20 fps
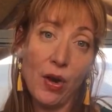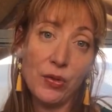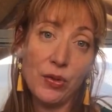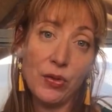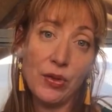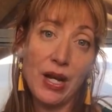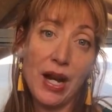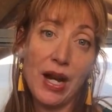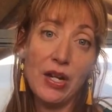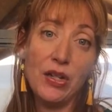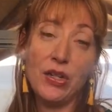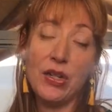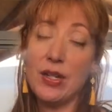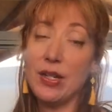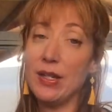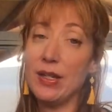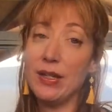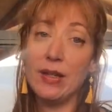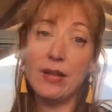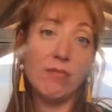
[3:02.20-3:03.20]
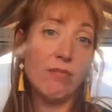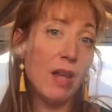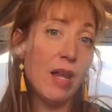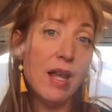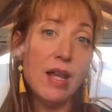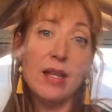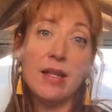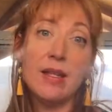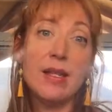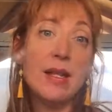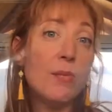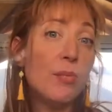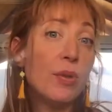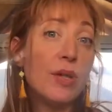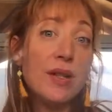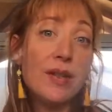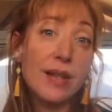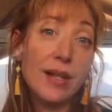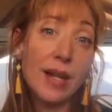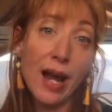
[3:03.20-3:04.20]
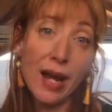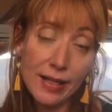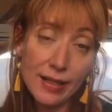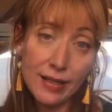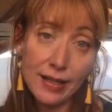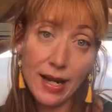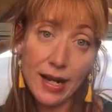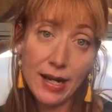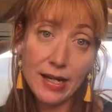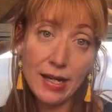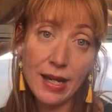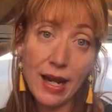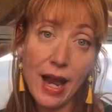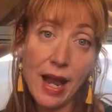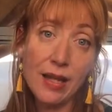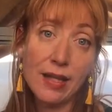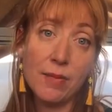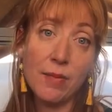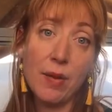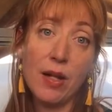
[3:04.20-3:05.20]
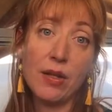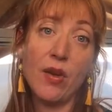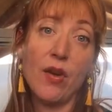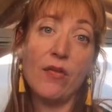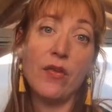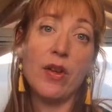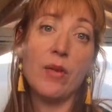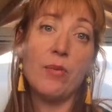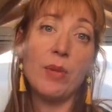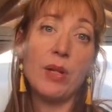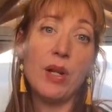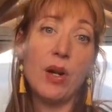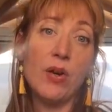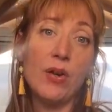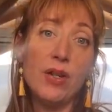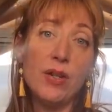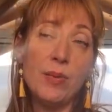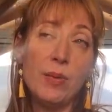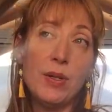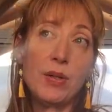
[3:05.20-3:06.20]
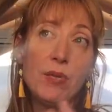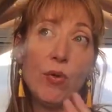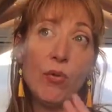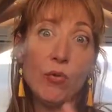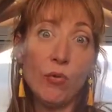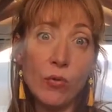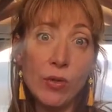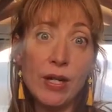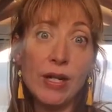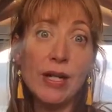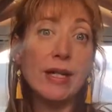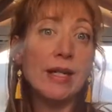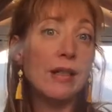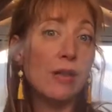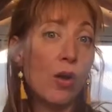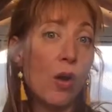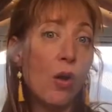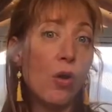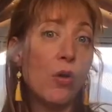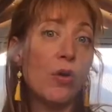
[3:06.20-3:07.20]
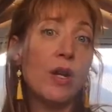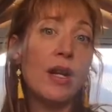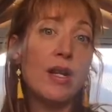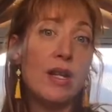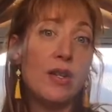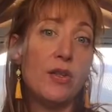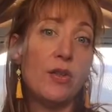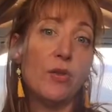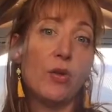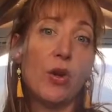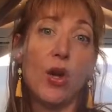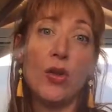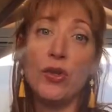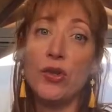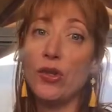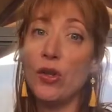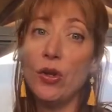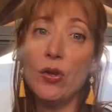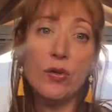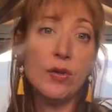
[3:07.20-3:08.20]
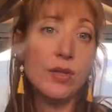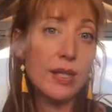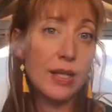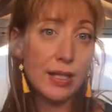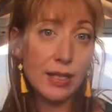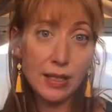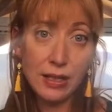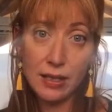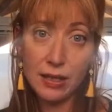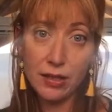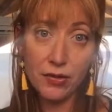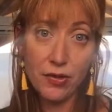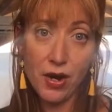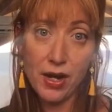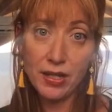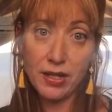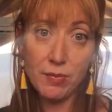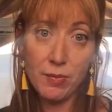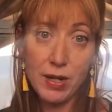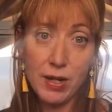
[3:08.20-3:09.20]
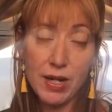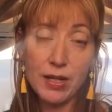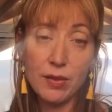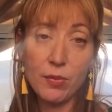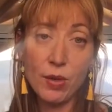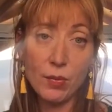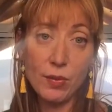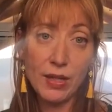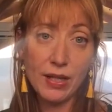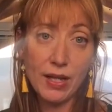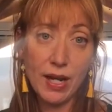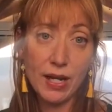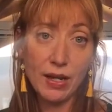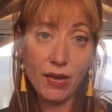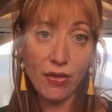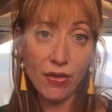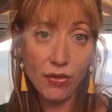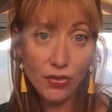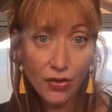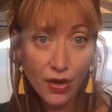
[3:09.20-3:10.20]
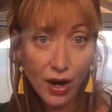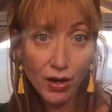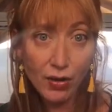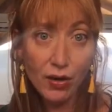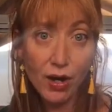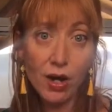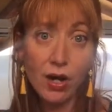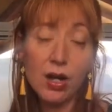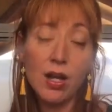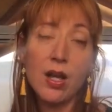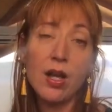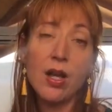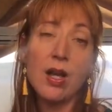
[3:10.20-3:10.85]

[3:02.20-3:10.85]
consultations, simply the case-taking aspect of it, because we do a really long initial consult, 60 to 90 minutes, where we take a thorough